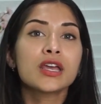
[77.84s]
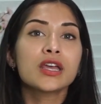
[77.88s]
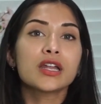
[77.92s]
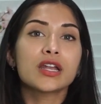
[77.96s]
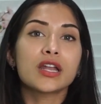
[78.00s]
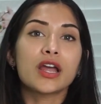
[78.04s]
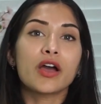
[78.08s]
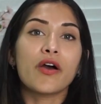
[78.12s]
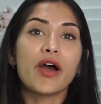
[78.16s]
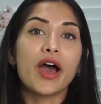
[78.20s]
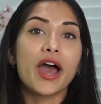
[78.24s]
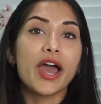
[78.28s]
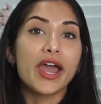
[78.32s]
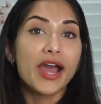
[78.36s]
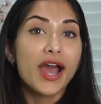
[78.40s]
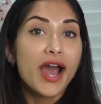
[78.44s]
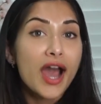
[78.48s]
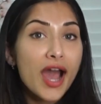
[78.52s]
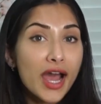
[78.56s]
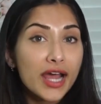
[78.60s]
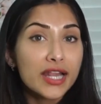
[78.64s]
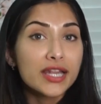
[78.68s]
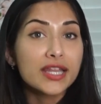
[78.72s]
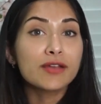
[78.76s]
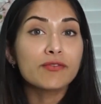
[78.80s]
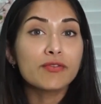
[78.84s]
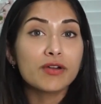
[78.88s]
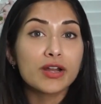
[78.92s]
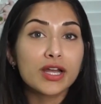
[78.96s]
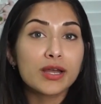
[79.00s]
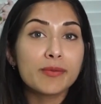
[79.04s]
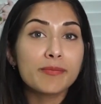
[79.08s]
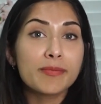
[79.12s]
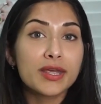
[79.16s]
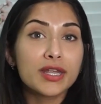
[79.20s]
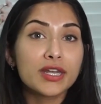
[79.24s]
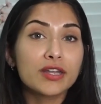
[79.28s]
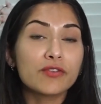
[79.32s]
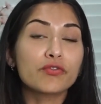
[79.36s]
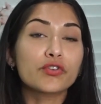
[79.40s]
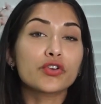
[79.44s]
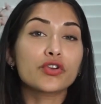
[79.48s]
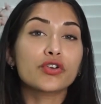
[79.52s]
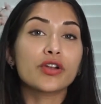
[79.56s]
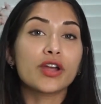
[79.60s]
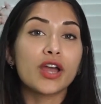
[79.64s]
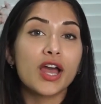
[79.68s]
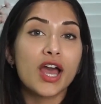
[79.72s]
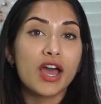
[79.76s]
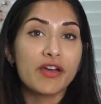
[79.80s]
Now, I highly recommend if
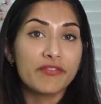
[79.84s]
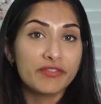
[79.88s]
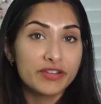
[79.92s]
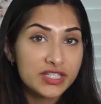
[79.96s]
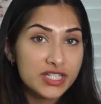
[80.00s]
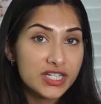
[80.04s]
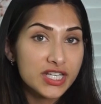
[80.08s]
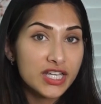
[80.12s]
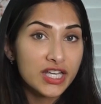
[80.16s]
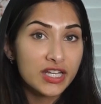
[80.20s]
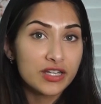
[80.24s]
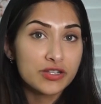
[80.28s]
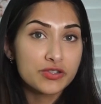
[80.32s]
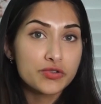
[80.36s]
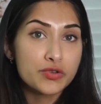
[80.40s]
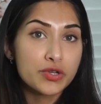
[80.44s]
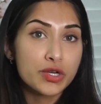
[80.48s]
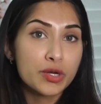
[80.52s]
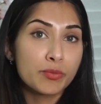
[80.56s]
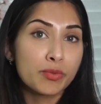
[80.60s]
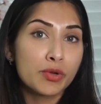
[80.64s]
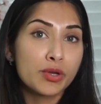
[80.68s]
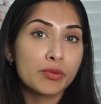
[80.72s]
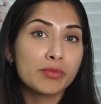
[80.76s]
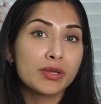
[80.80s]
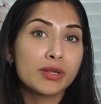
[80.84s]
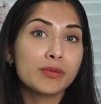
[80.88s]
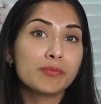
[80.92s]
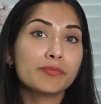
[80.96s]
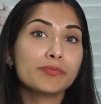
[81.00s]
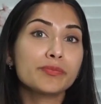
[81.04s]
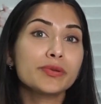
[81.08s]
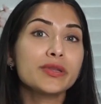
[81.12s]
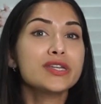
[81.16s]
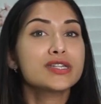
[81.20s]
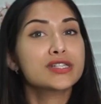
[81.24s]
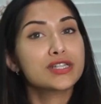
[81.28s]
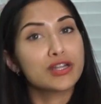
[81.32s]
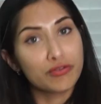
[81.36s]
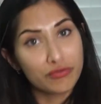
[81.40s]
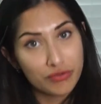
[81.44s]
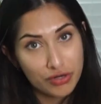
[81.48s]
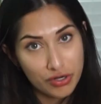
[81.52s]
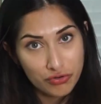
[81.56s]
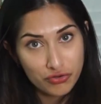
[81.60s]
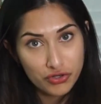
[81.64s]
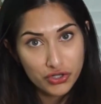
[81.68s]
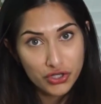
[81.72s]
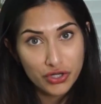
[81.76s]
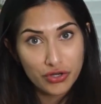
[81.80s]
you're having to cancel an appointment, please don't
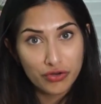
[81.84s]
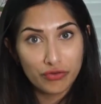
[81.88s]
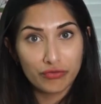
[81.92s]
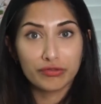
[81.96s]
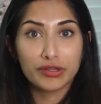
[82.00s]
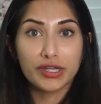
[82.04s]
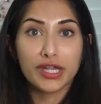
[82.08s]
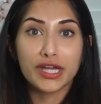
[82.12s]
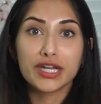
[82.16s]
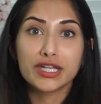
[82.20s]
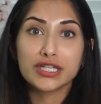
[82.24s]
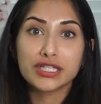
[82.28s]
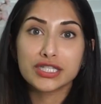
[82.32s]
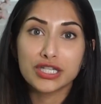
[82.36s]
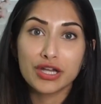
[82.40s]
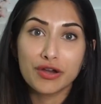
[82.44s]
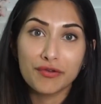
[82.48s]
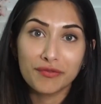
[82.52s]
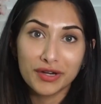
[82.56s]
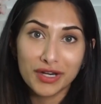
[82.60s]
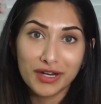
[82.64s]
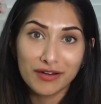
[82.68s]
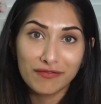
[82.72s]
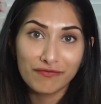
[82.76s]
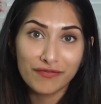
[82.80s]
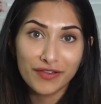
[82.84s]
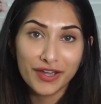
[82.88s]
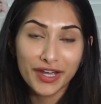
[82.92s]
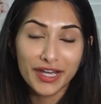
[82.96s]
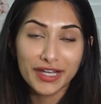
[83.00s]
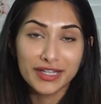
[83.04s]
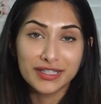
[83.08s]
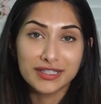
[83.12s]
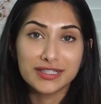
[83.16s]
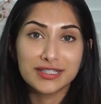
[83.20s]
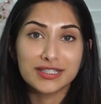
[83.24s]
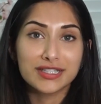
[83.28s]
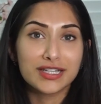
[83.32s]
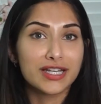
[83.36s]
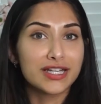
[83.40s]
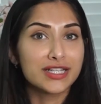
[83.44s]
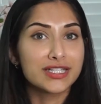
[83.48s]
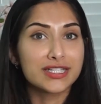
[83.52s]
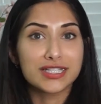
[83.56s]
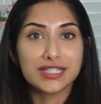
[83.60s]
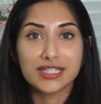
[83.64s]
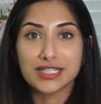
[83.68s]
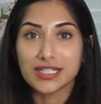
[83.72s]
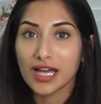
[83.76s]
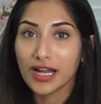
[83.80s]
no-show. Let us know in advance.
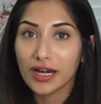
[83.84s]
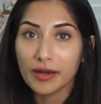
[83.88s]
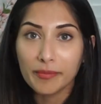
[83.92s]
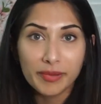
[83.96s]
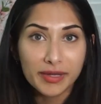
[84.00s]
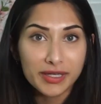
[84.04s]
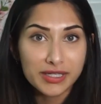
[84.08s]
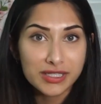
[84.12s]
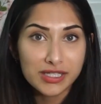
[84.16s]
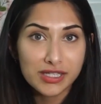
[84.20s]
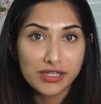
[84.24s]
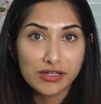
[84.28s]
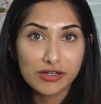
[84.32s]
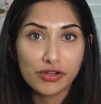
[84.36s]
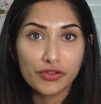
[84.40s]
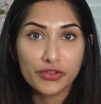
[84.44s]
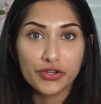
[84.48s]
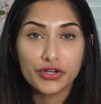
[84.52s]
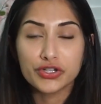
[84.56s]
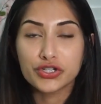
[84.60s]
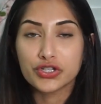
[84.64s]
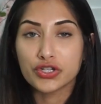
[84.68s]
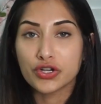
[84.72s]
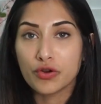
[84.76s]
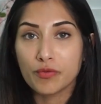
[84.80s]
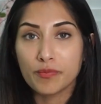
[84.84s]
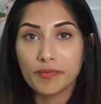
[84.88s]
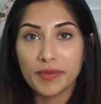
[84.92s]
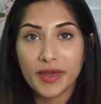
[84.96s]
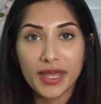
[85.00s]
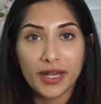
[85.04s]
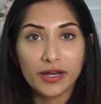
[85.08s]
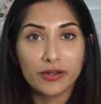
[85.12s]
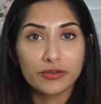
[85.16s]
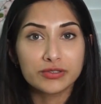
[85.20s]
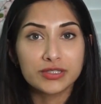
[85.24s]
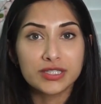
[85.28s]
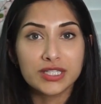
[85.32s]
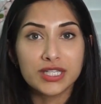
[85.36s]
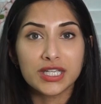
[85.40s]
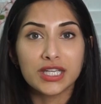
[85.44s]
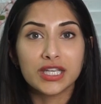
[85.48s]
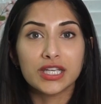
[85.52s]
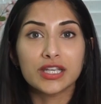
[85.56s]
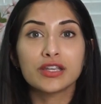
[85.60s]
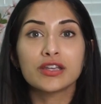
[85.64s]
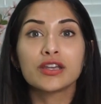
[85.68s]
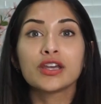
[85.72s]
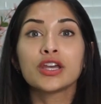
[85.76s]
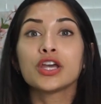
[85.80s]
It's not a big deal. There's no
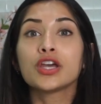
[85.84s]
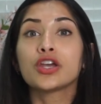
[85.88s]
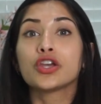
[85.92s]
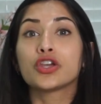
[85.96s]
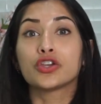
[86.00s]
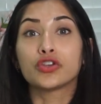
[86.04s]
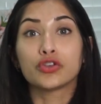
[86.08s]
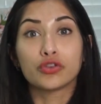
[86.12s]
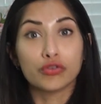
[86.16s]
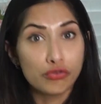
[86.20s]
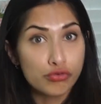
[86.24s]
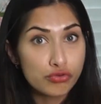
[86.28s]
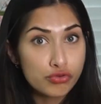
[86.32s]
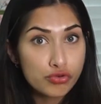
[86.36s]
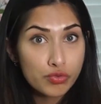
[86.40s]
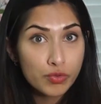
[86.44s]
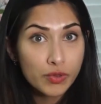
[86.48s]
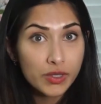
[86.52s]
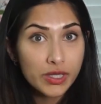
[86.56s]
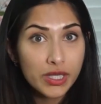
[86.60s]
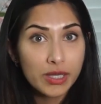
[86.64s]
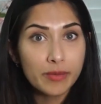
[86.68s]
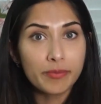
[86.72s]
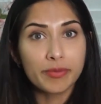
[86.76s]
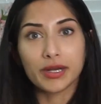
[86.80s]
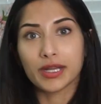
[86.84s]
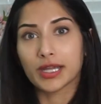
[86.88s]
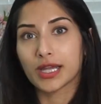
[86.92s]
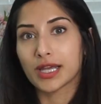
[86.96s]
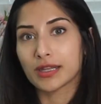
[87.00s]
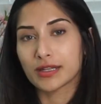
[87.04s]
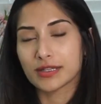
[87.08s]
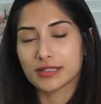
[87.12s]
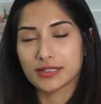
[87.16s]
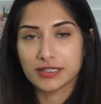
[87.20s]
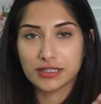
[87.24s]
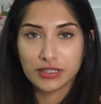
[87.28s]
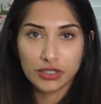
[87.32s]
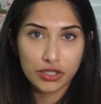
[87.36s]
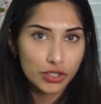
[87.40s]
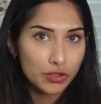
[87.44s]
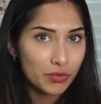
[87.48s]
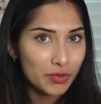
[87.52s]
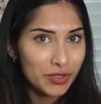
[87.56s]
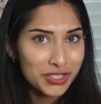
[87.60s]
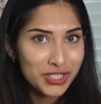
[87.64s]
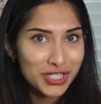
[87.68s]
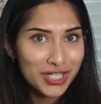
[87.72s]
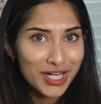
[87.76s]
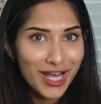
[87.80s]
penalty usually, but again, this is a good
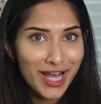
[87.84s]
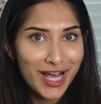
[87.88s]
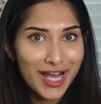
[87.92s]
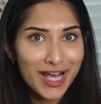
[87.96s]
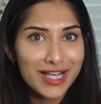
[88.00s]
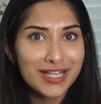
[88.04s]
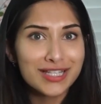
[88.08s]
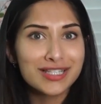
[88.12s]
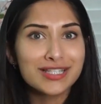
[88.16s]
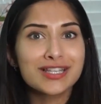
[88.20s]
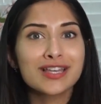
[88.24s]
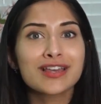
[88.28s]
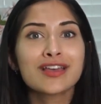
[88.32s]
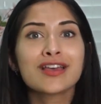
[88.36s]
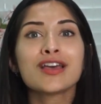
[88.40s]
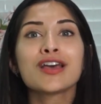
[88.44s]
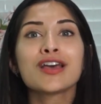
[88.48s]
question to ask.